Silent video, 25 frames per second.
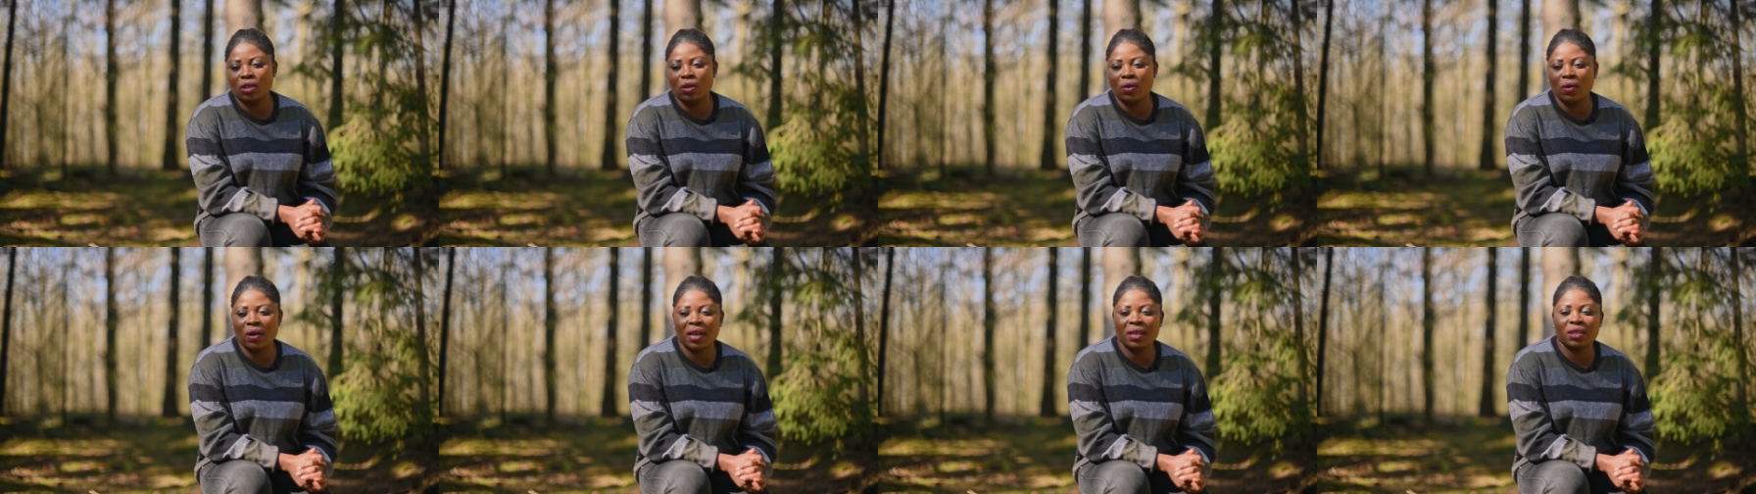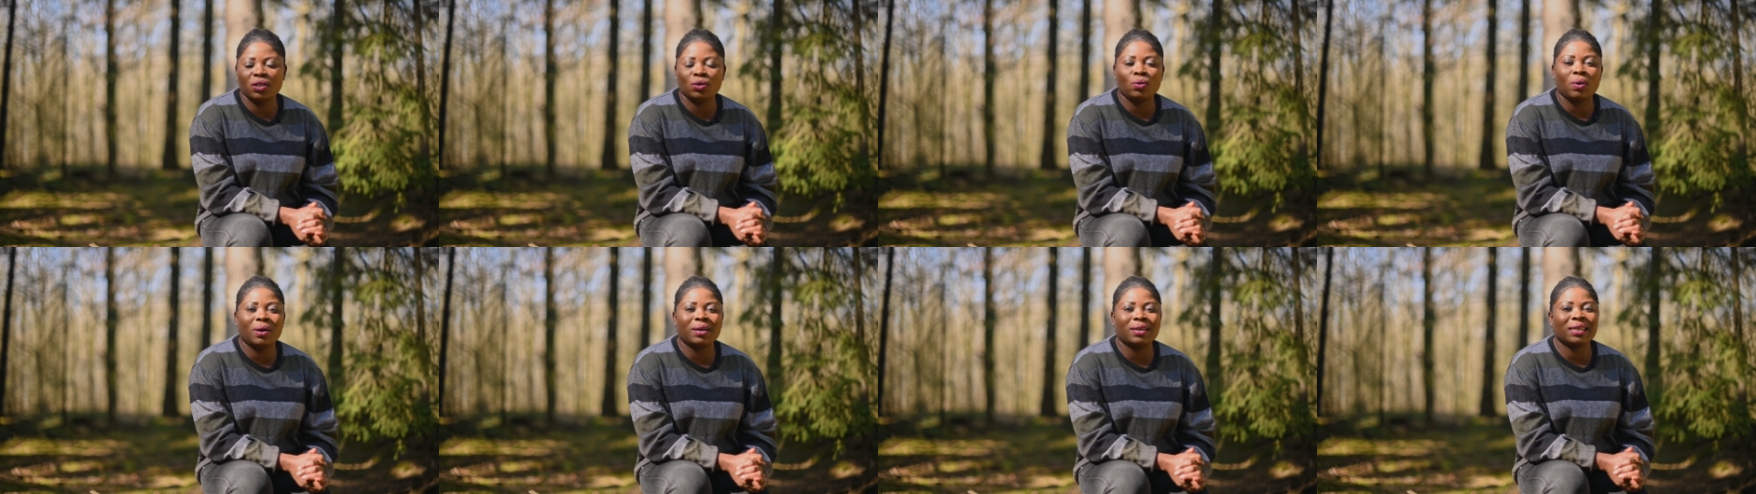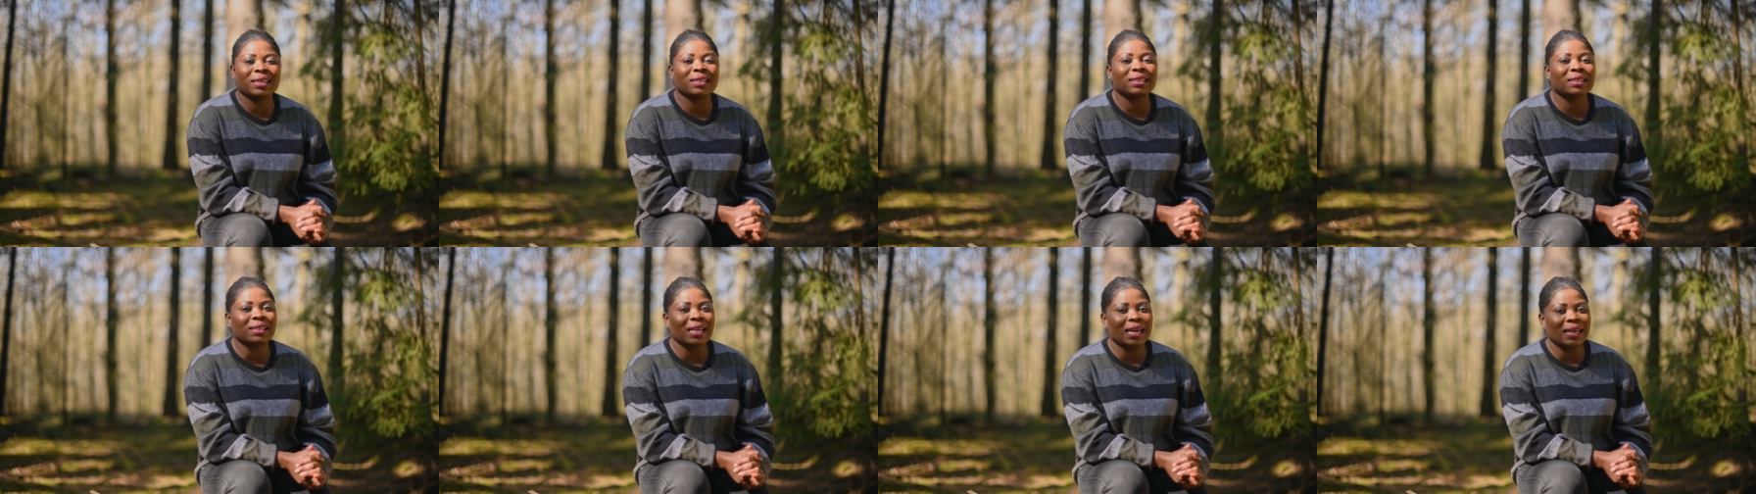long as you
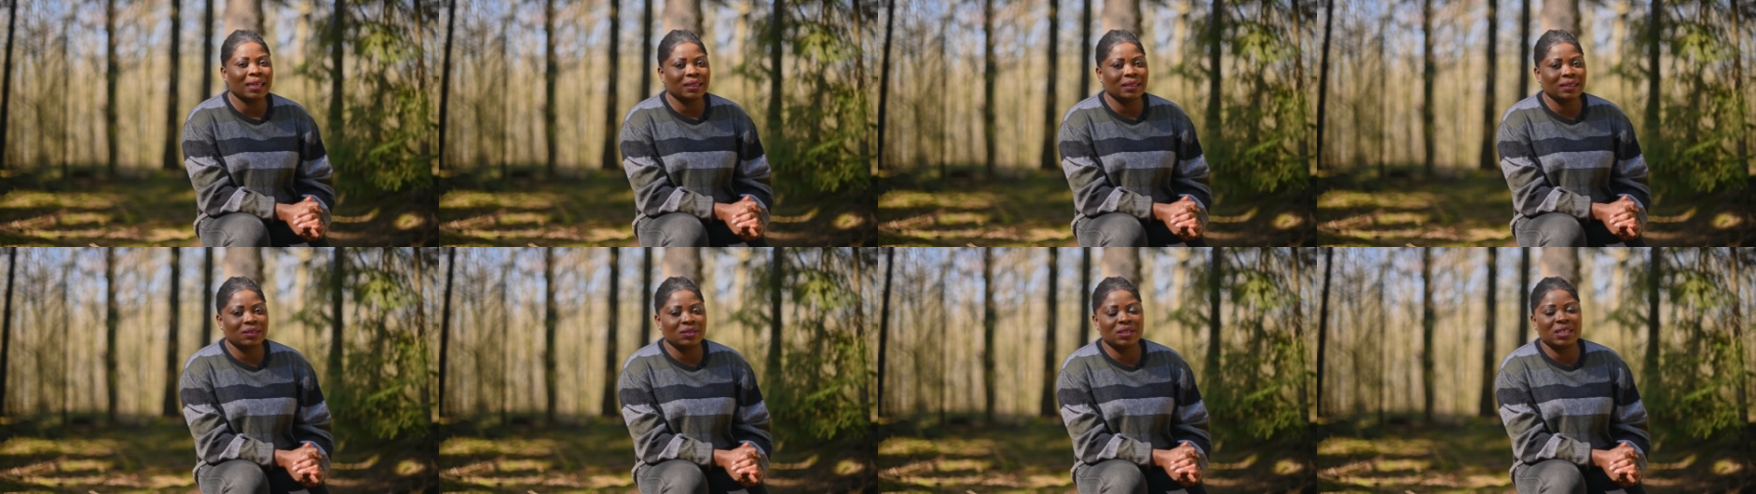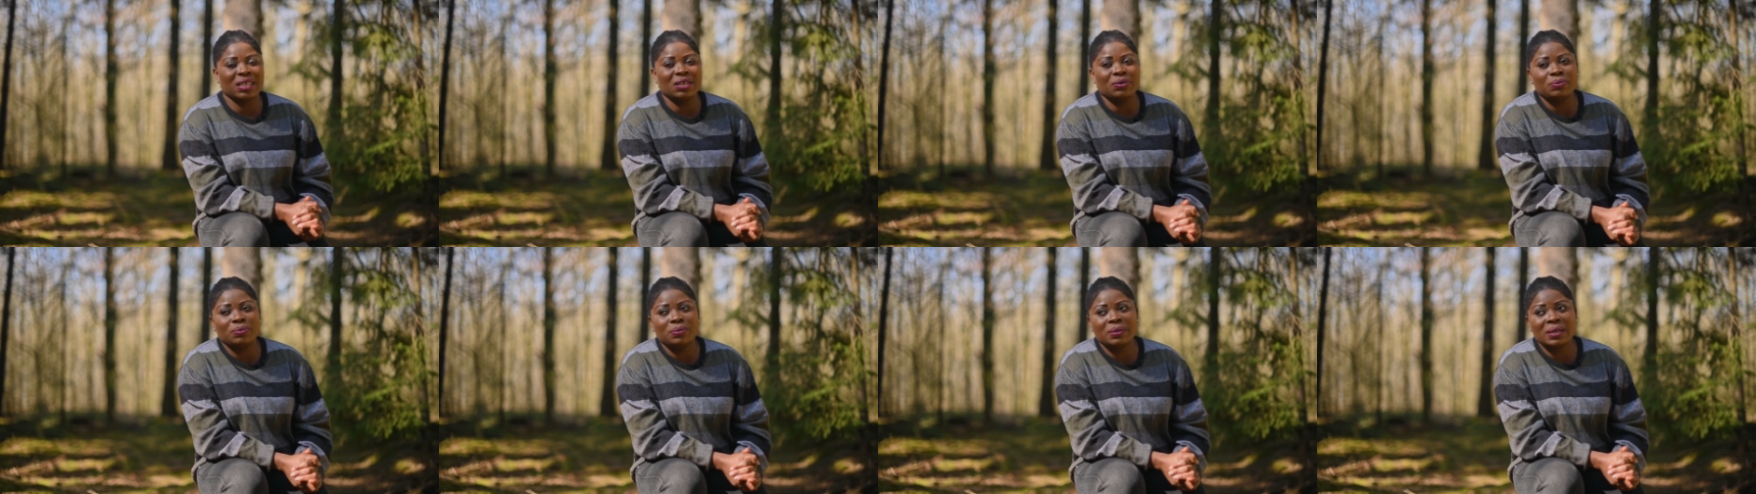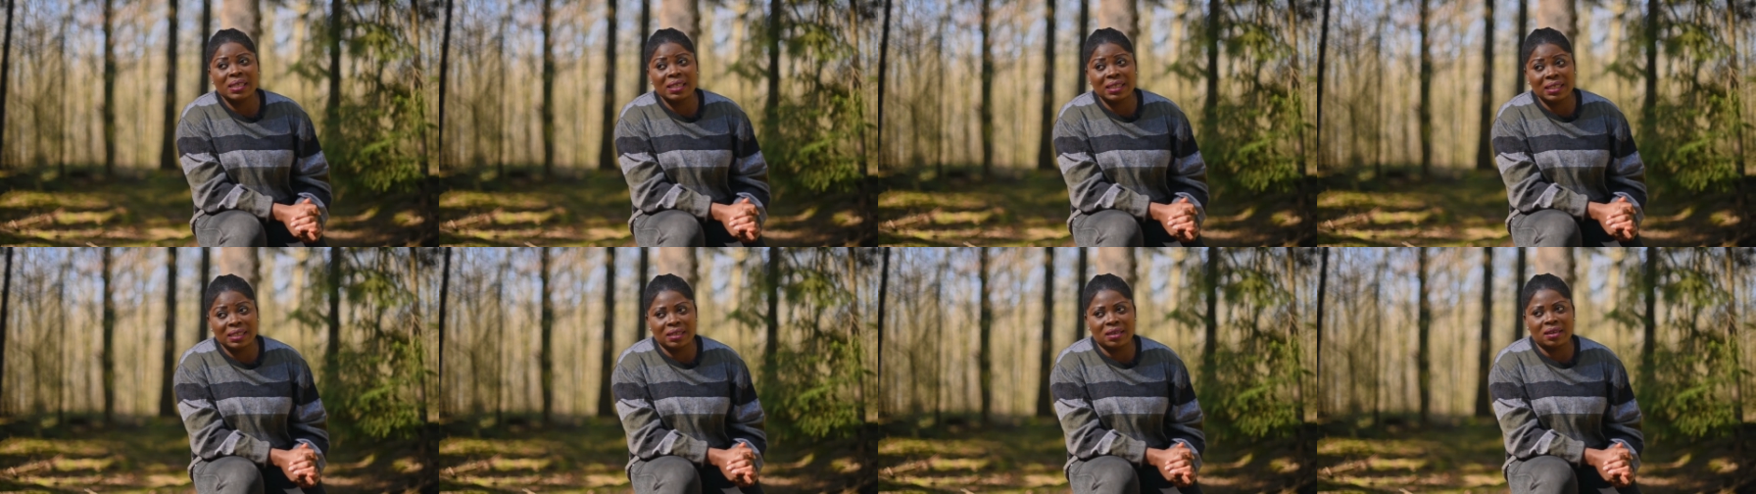understand the
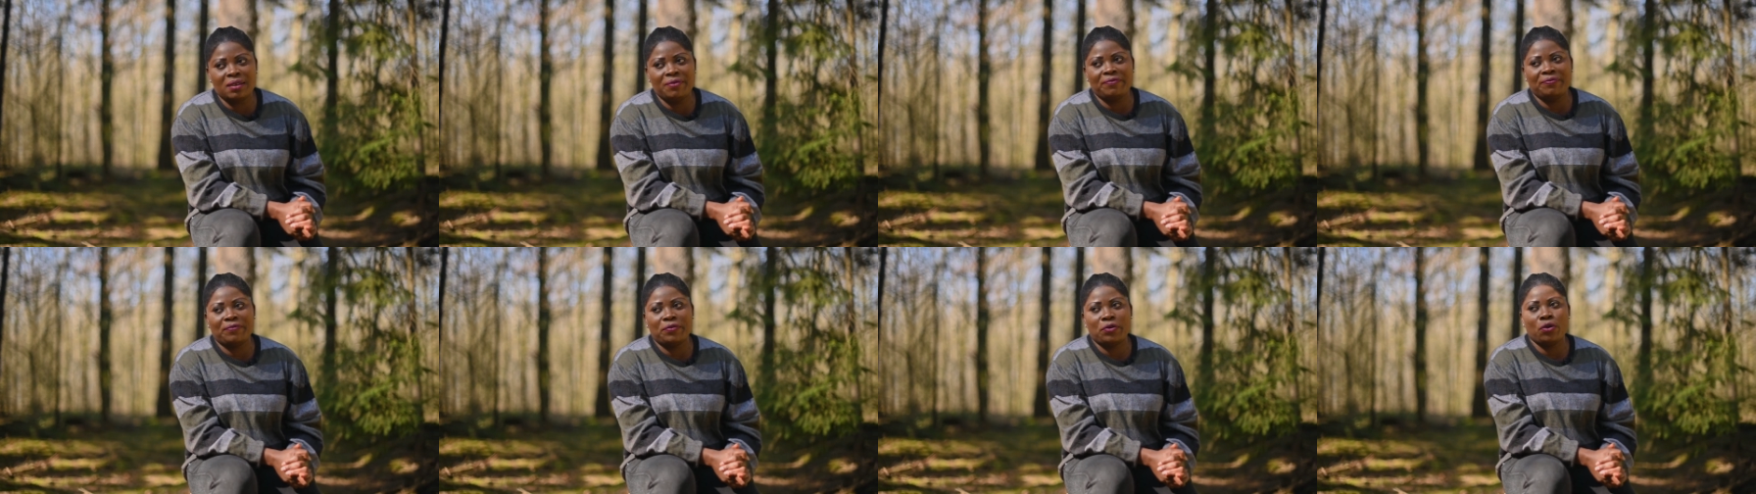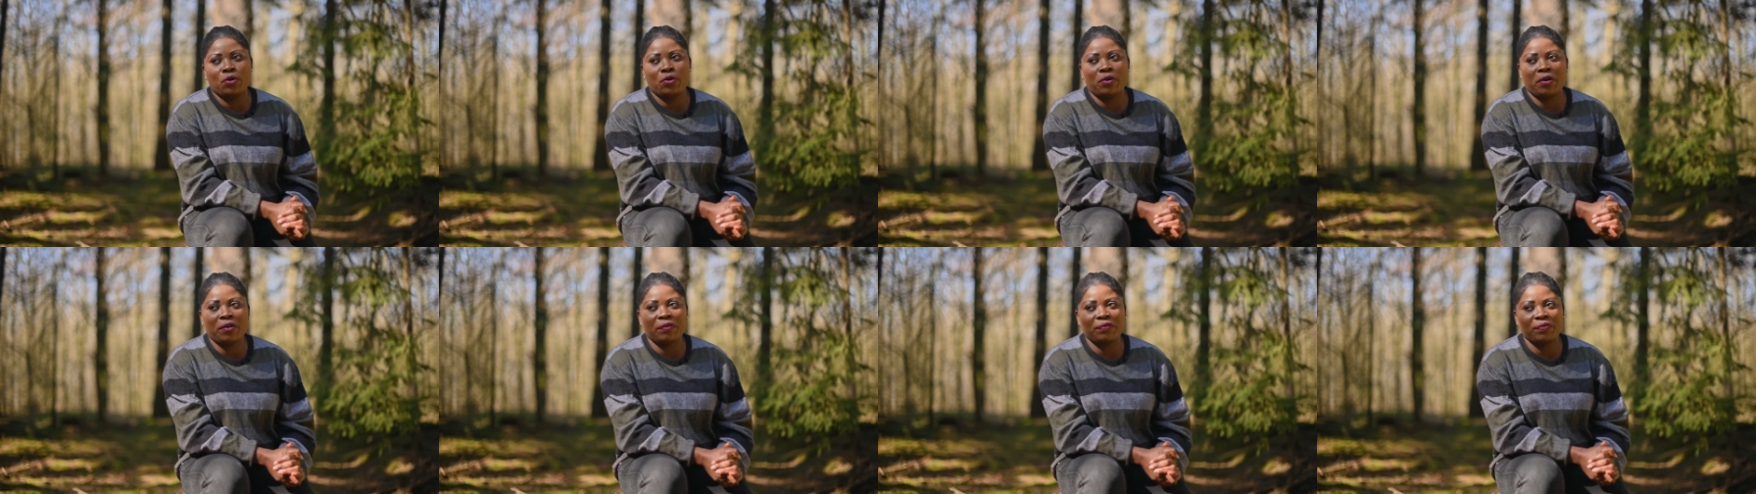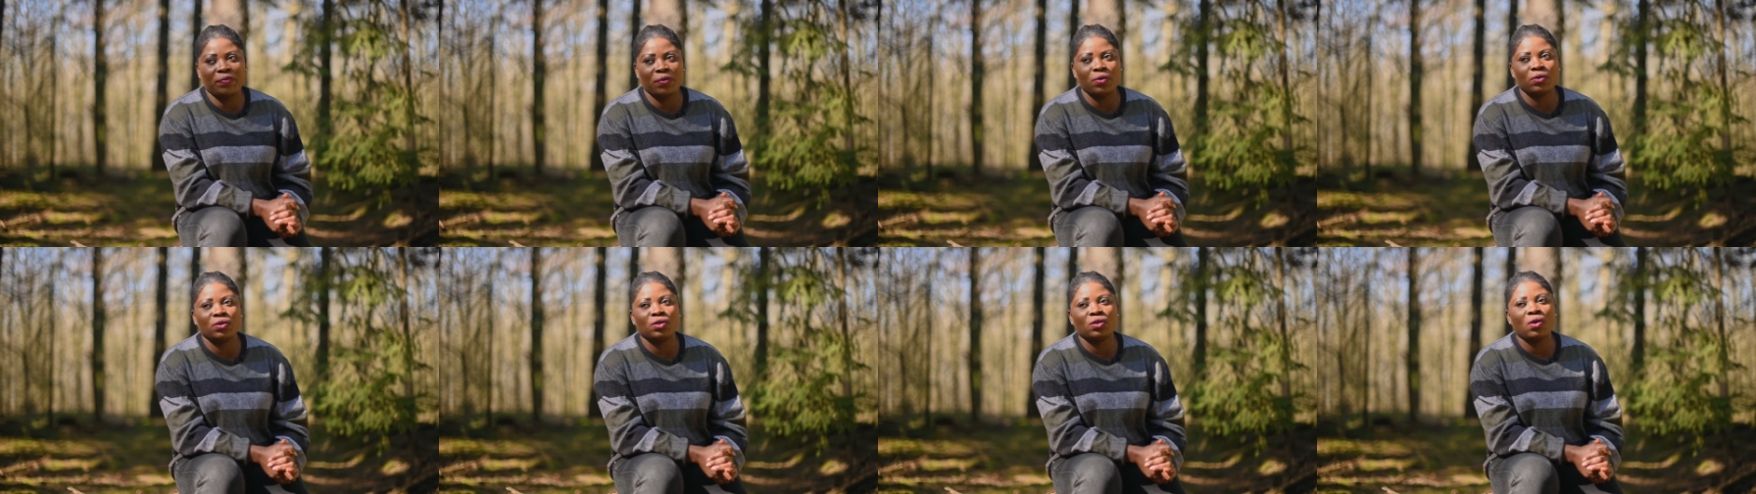reason for your
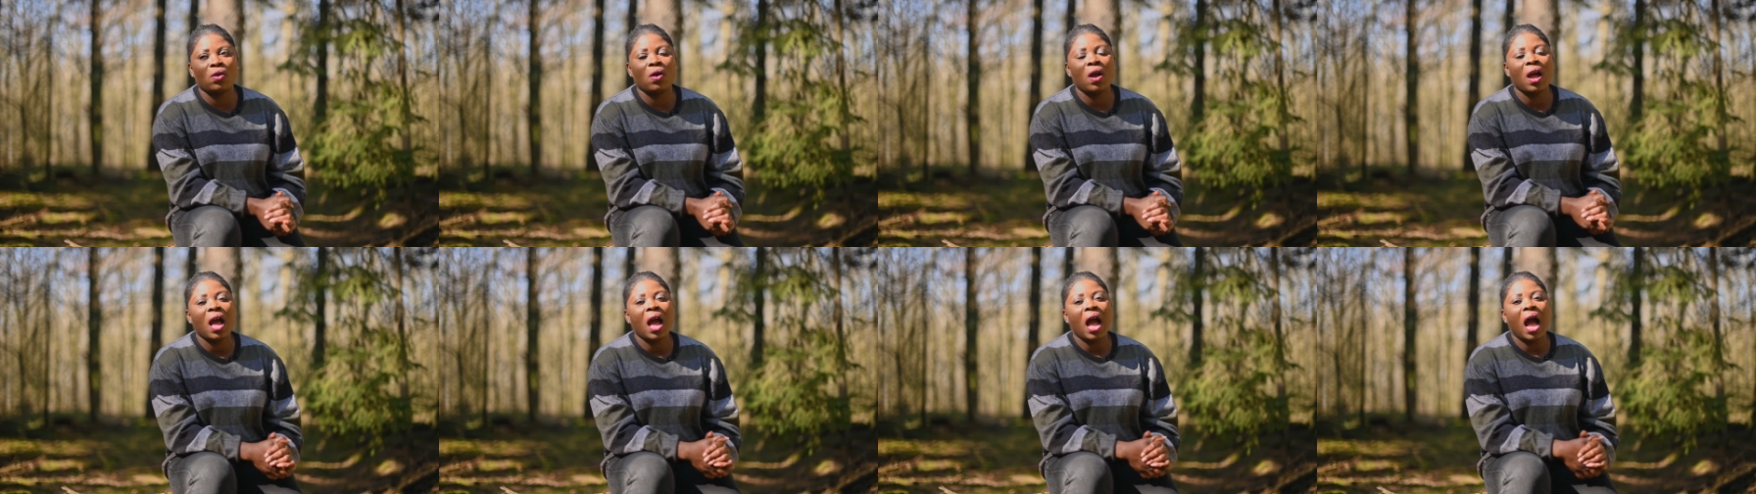refusal